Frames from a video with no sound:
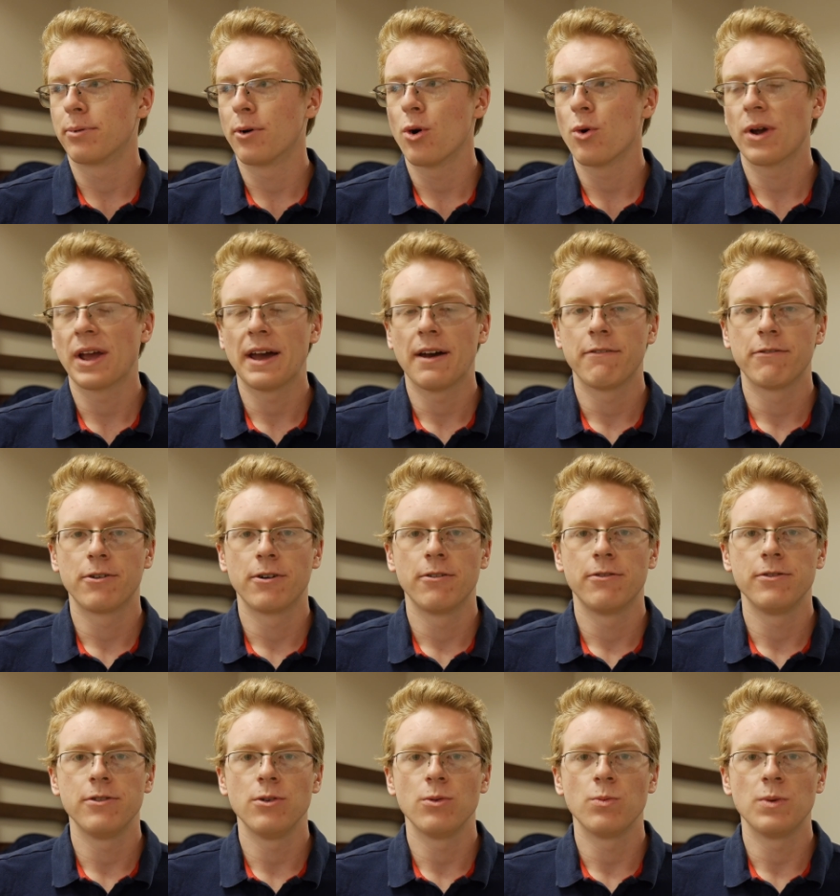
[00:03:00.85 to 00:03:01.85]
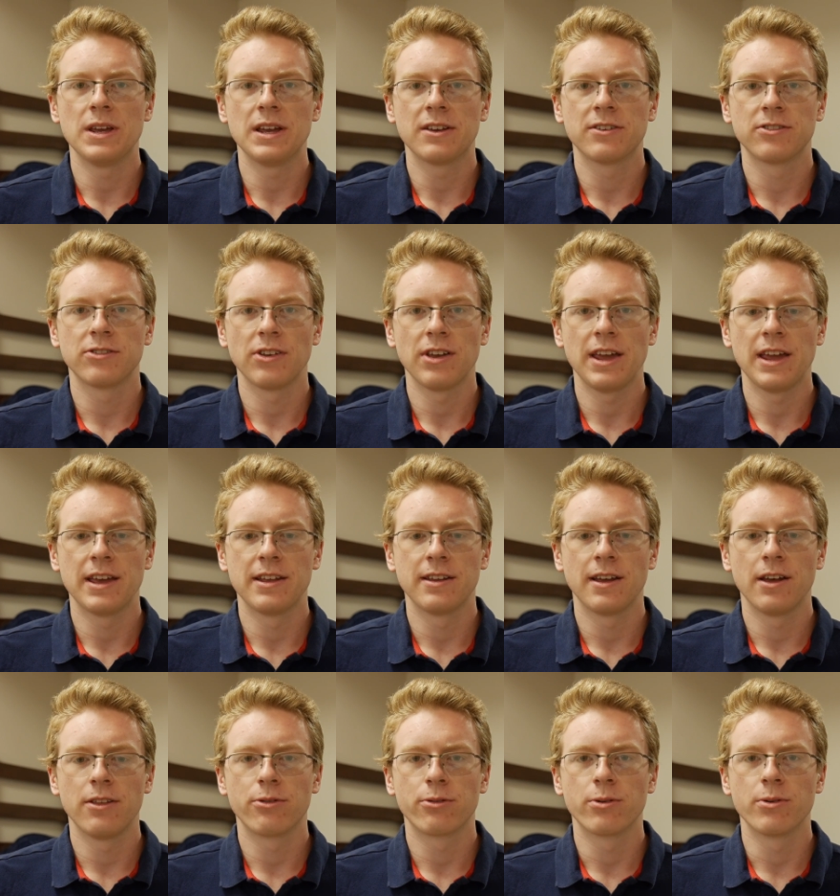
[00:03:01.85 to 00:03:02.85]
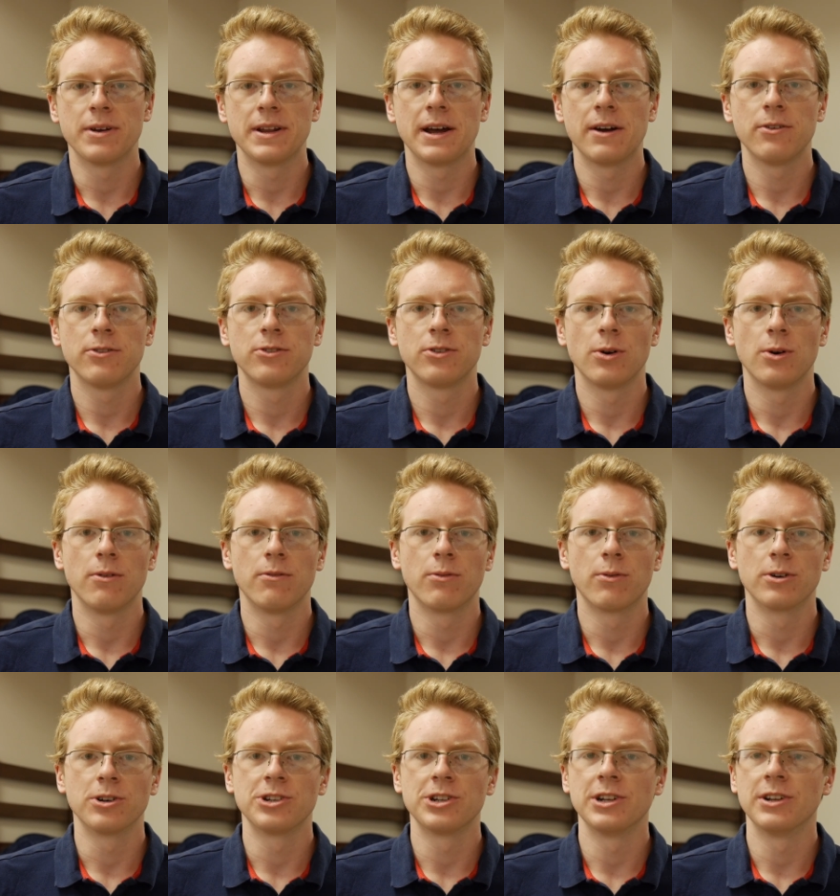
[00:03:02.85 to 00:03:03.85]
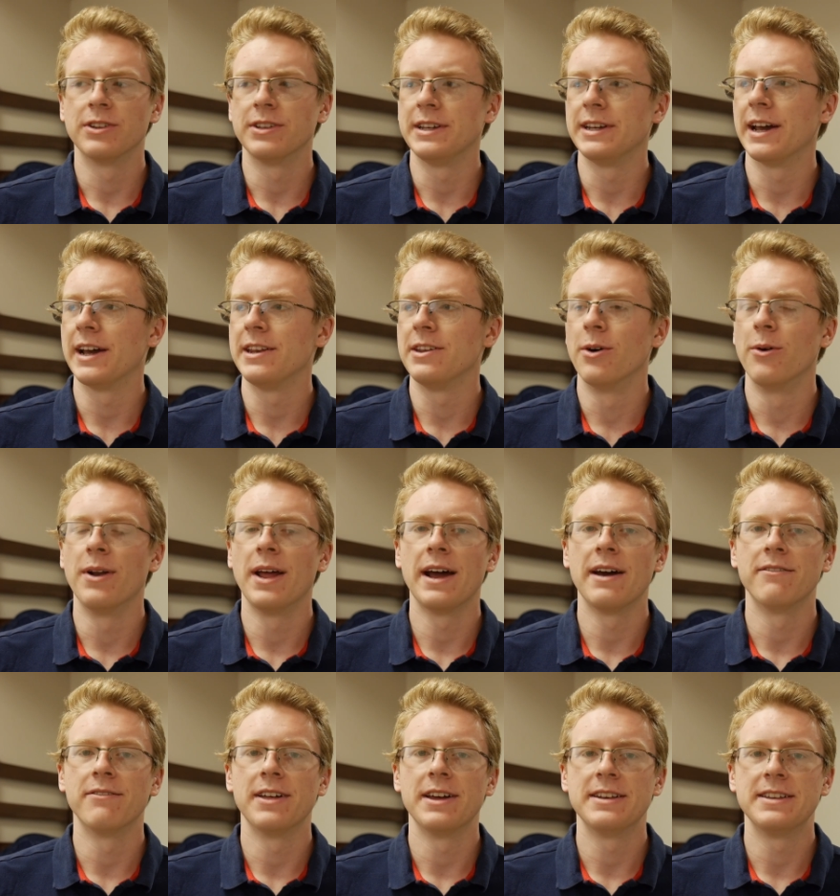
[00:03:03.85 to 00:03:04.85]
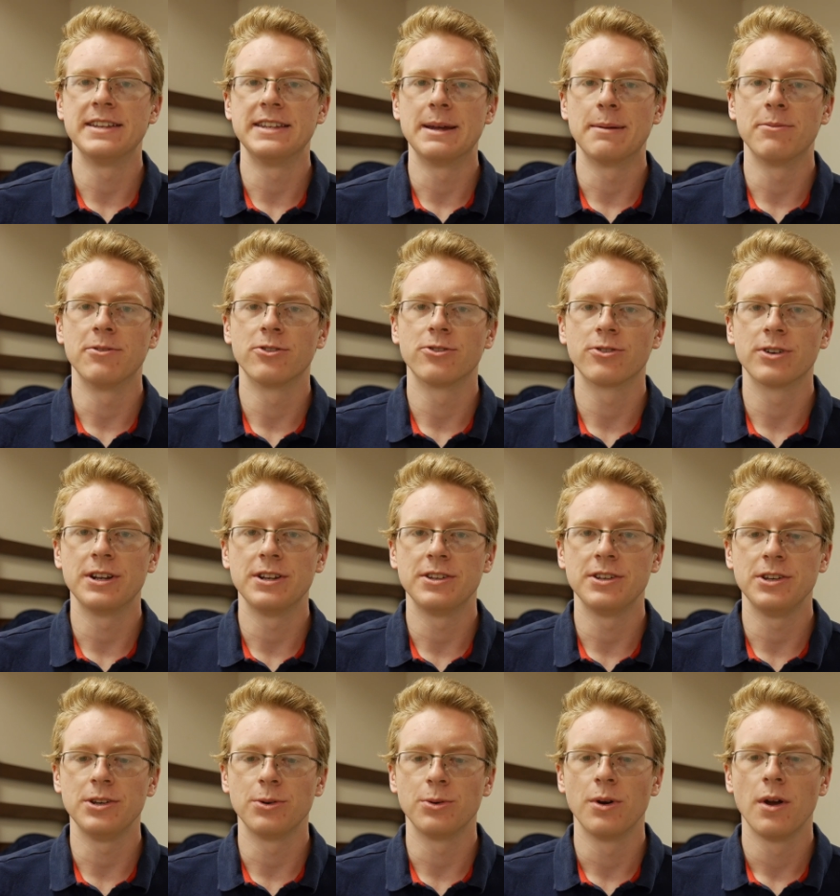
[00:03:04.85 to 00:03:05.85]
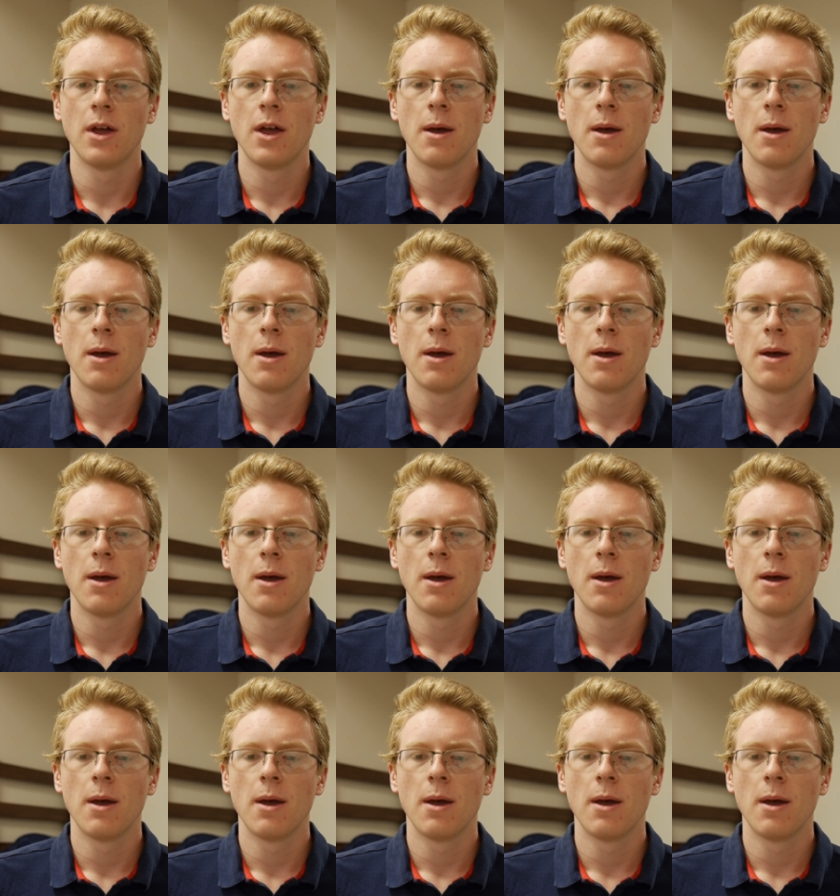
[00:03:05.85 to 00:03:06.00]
broke after a few weeks and I threw it out, so unfortunately I don't have that to demonstrate to you.